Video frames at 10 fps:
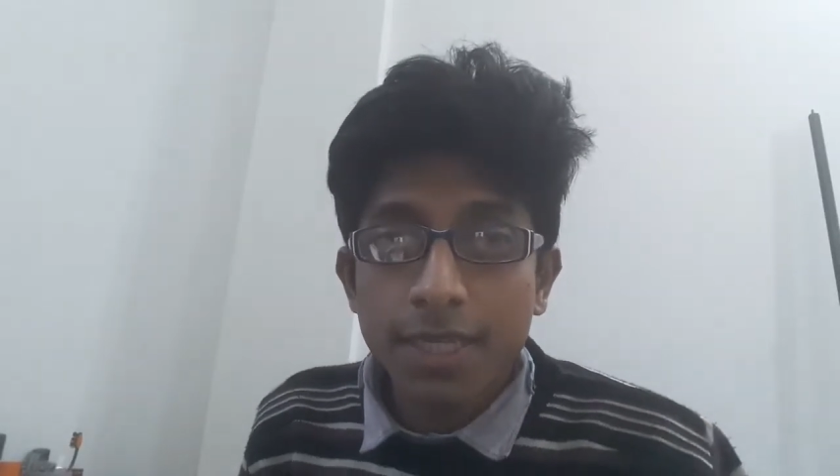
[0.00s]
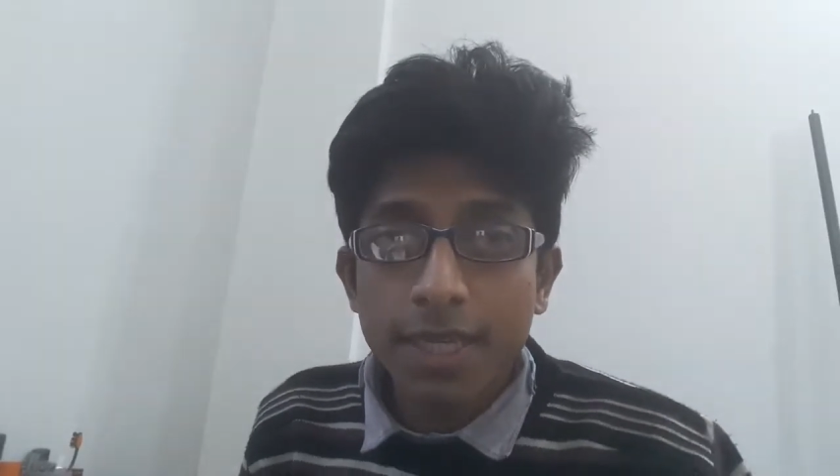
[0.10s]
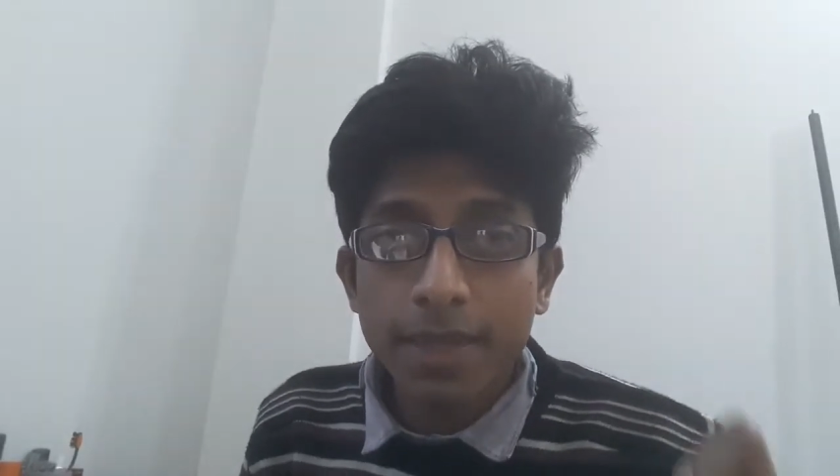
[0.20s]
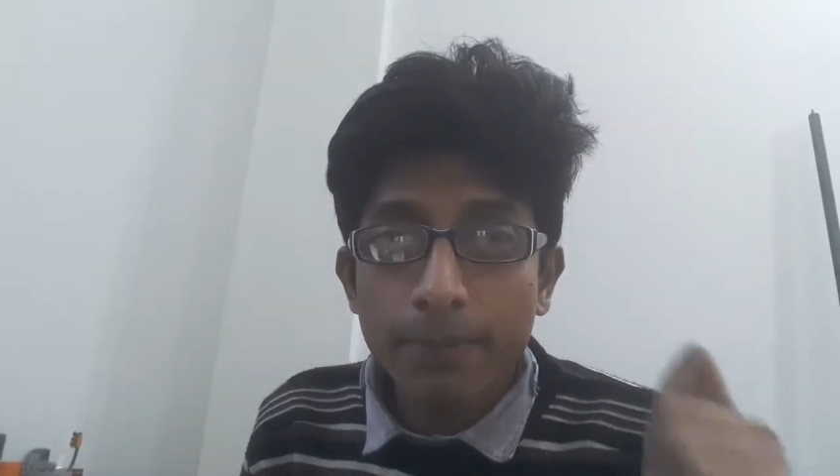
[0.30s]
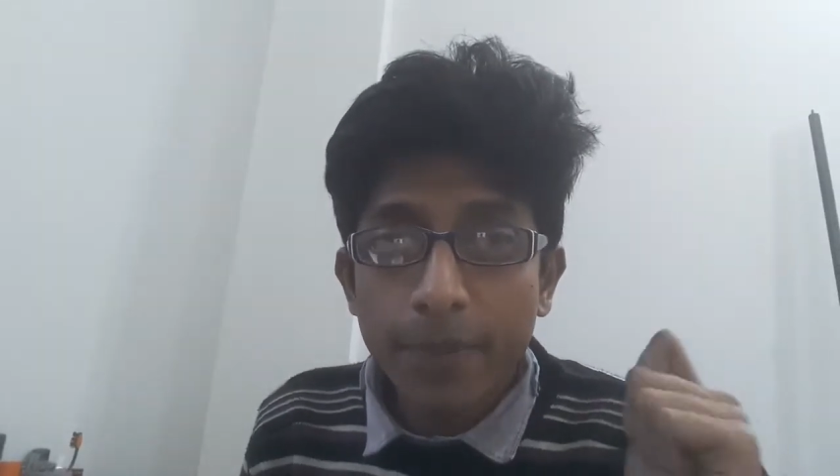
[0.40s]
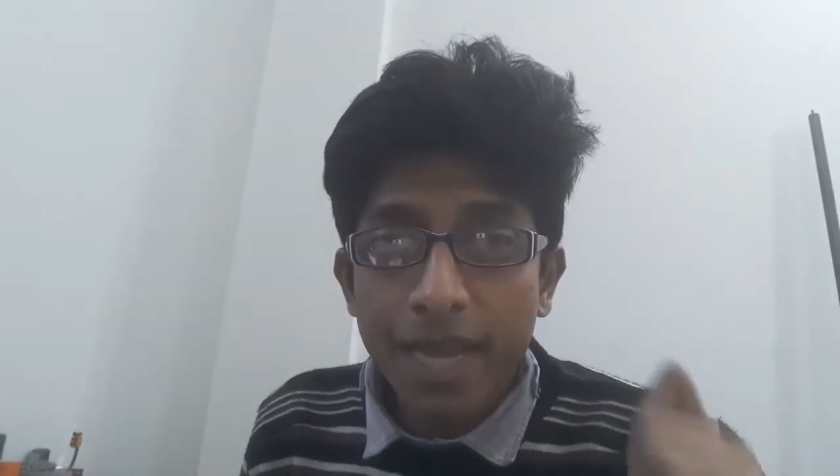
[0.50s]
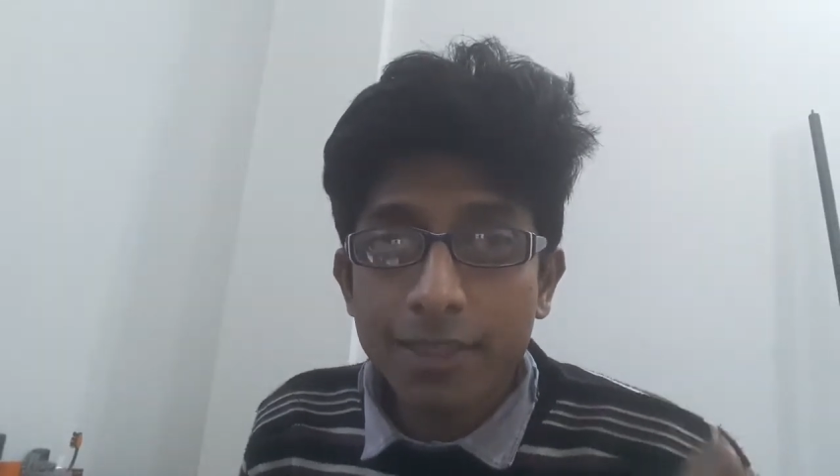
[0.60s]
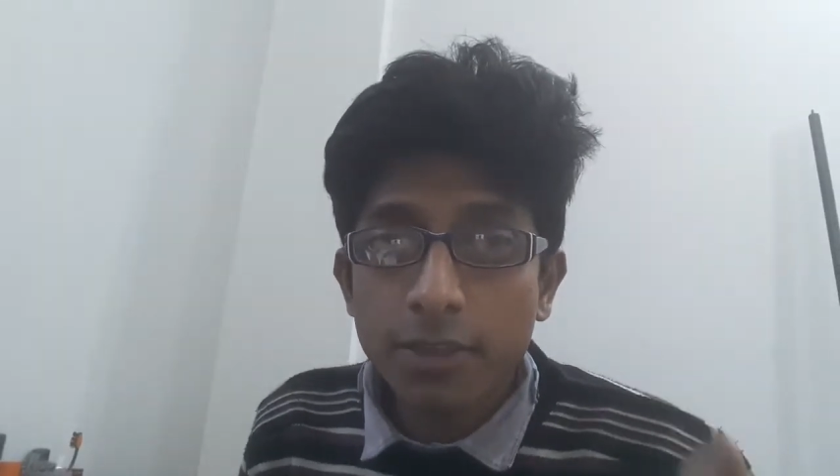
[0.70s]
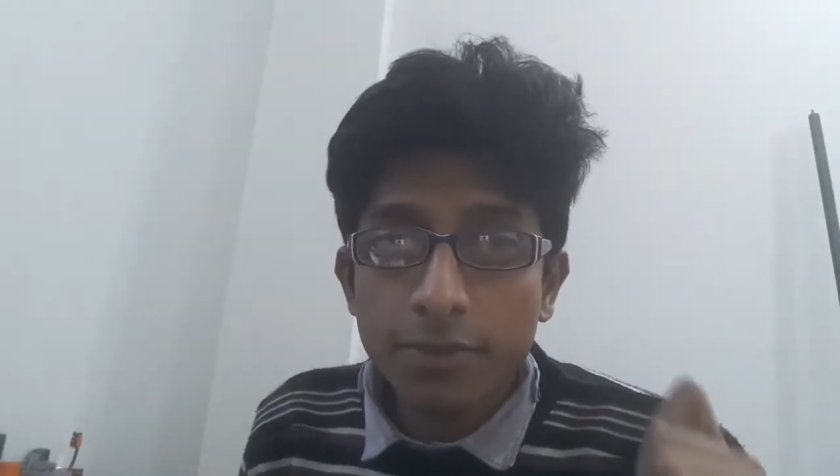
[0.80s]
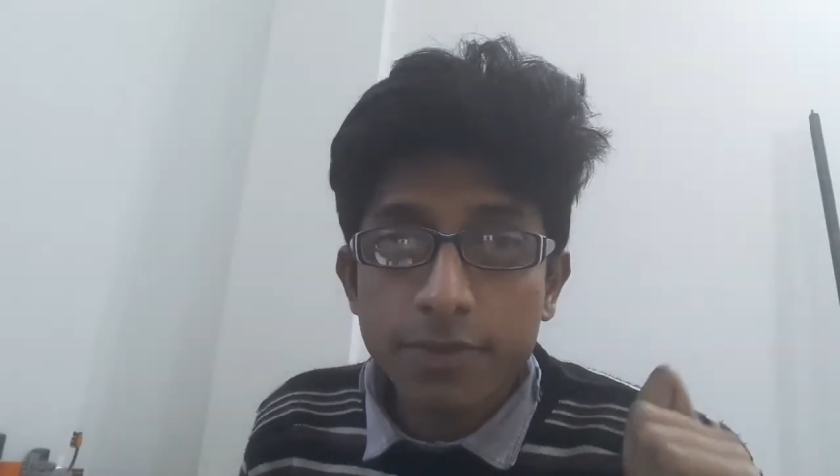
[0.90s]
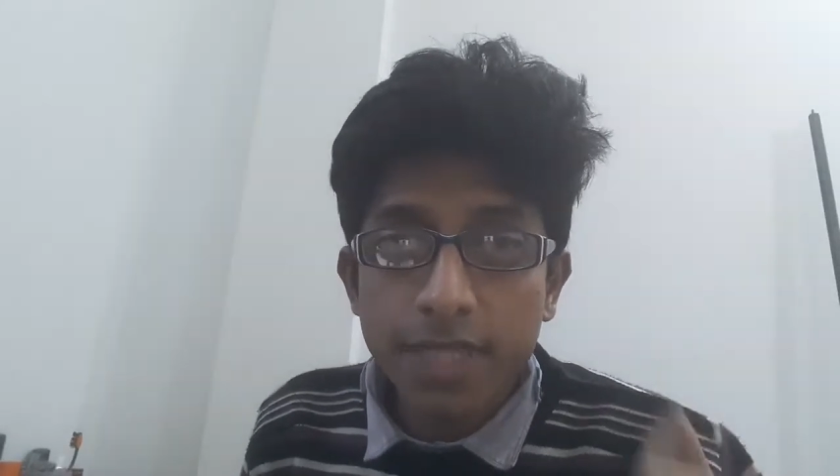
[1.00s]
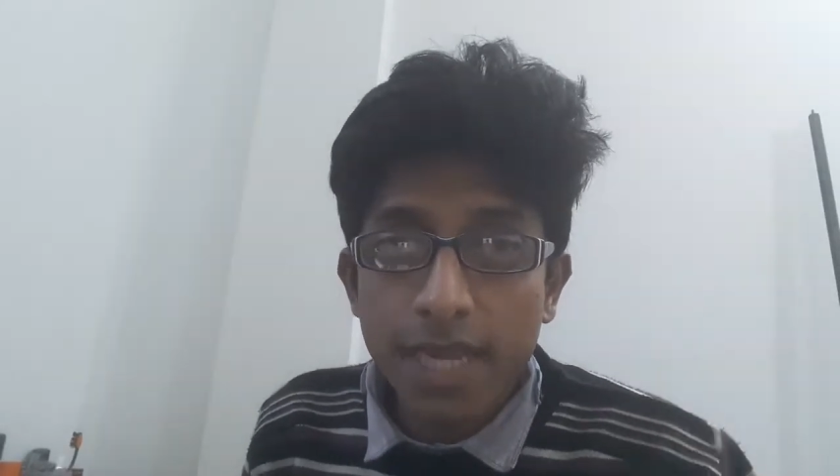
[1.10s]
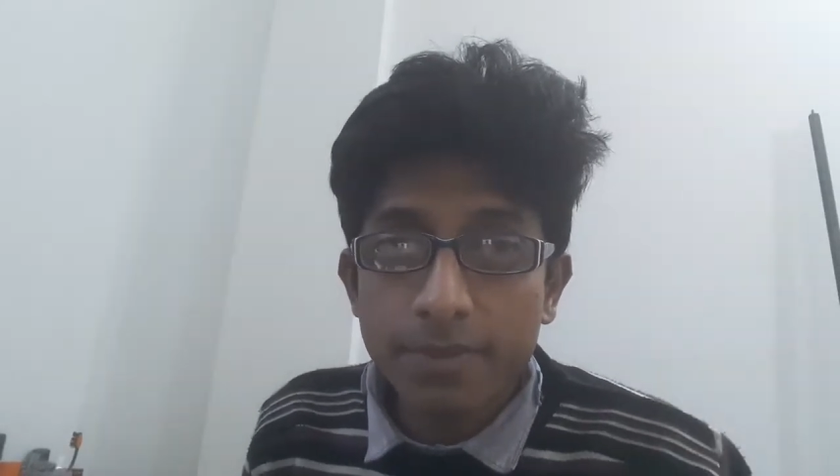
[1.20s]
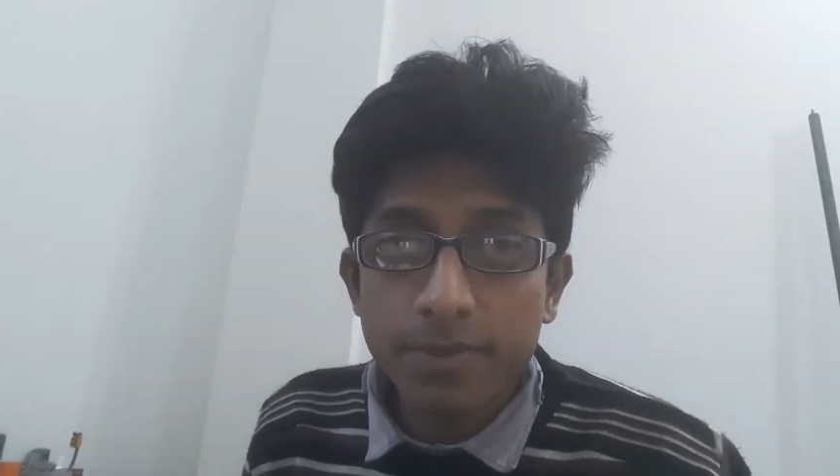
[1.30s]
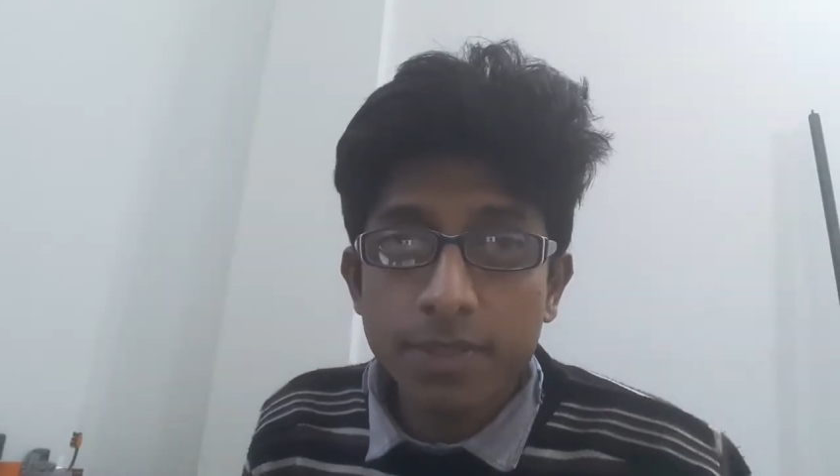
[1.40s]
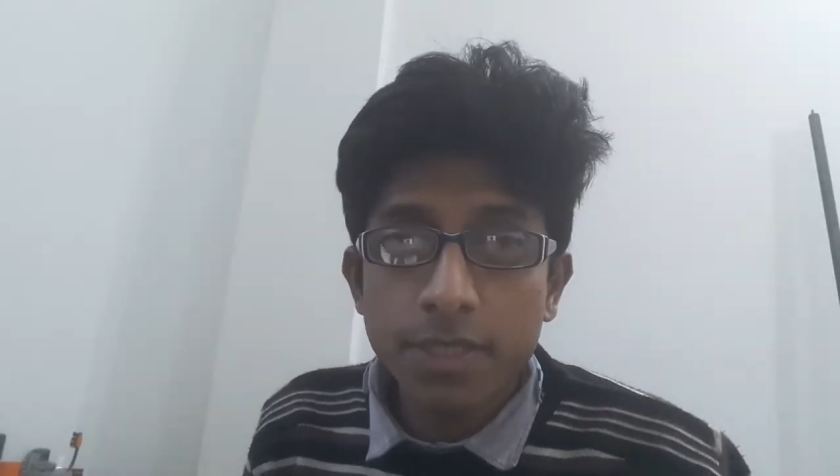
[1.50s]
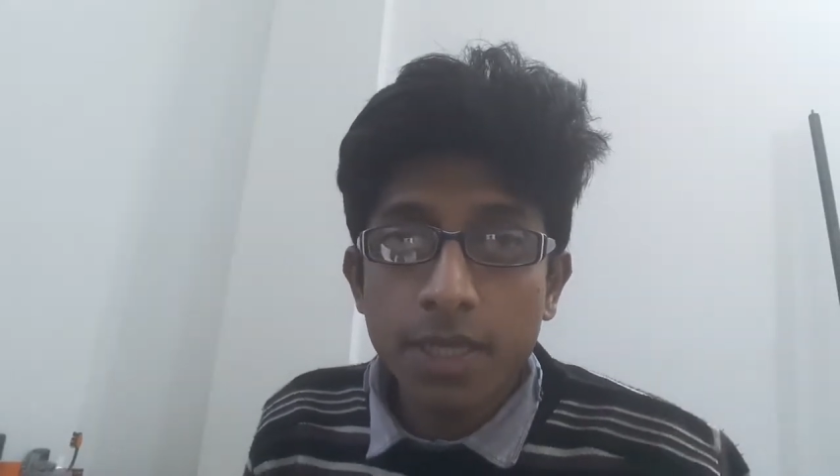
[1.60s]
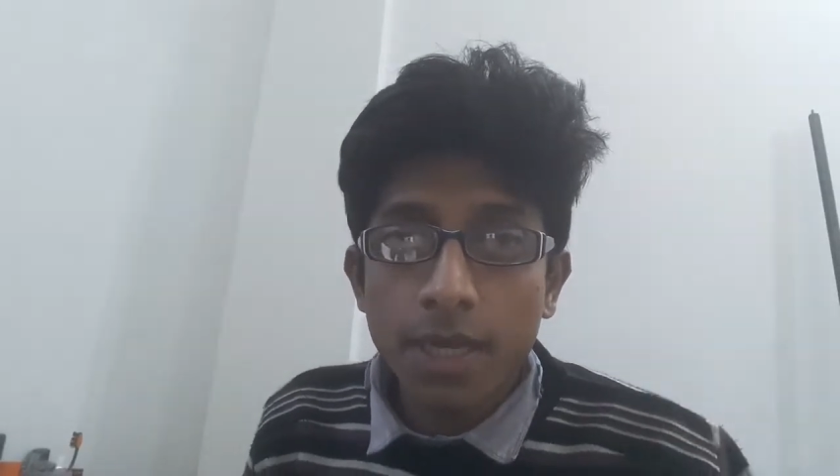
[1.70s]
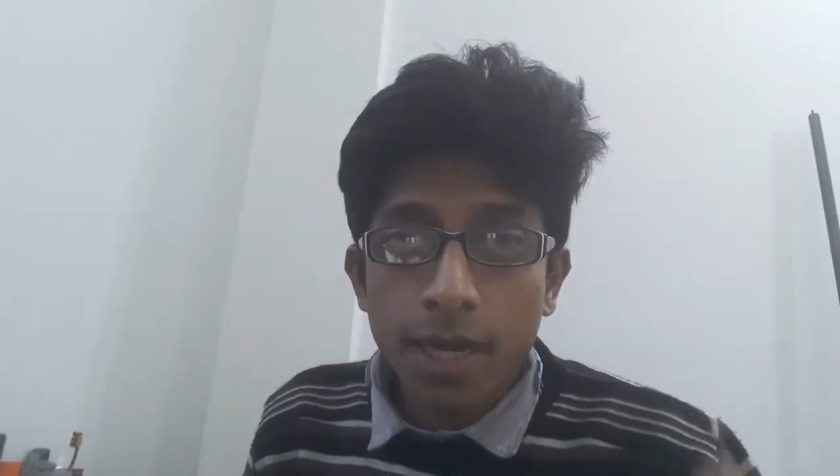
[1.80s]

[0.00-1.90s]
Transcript: in the panel of names